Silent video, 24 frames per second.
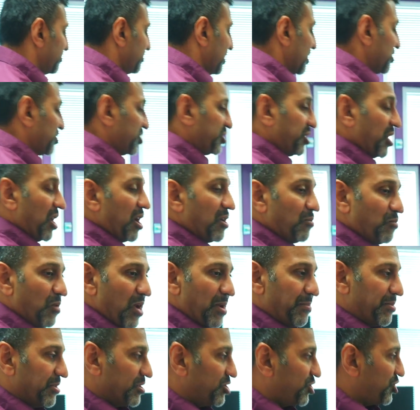Stern
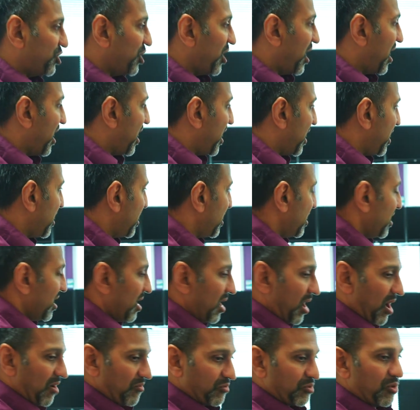Weber chair.
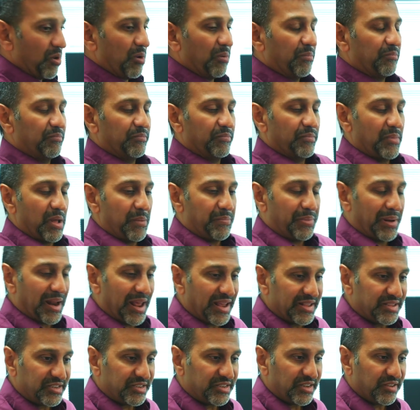I've got
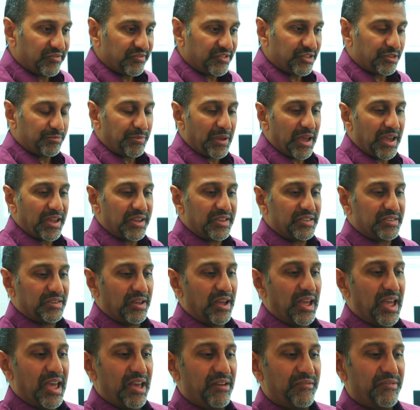plenty of space.
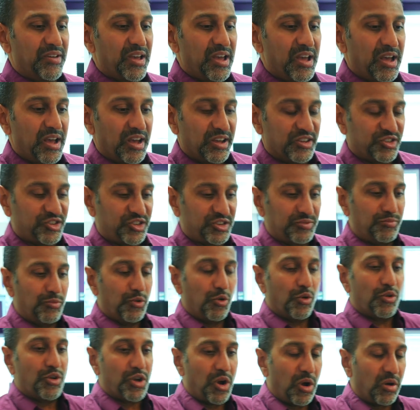I have a
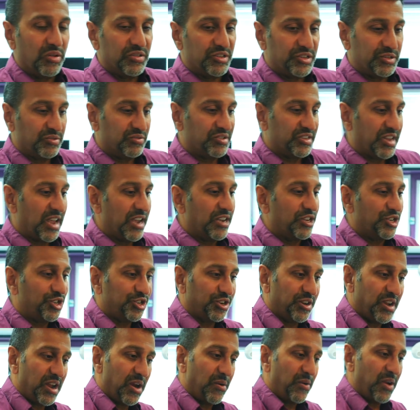small
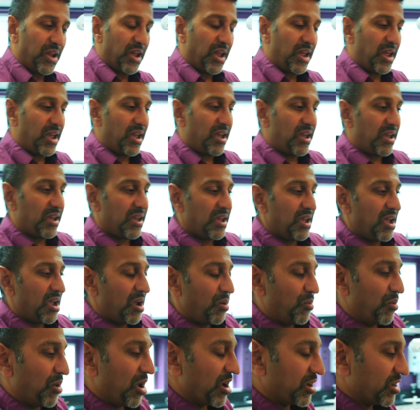consultation area here
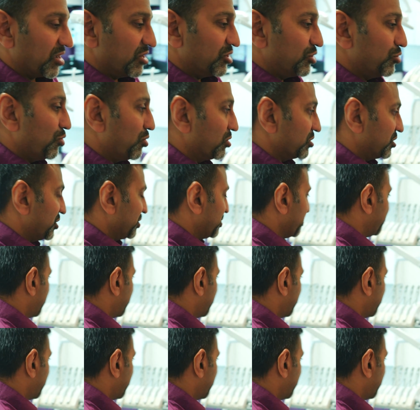where I can talk to the